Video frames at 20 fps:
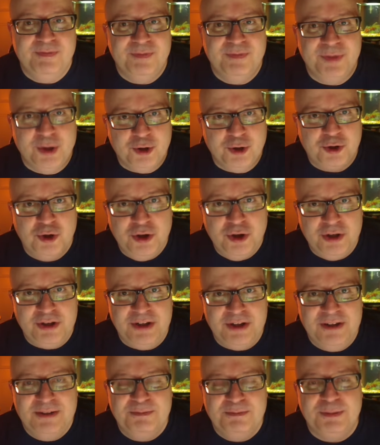They're good,
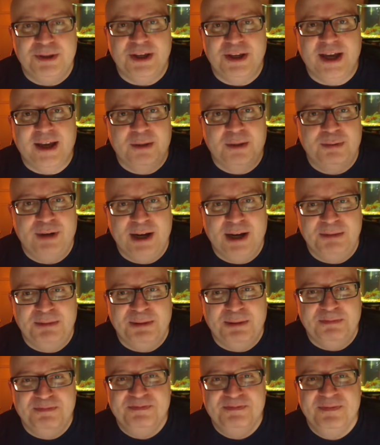but you gotta prime
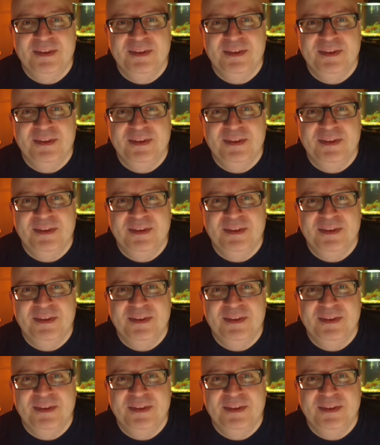them.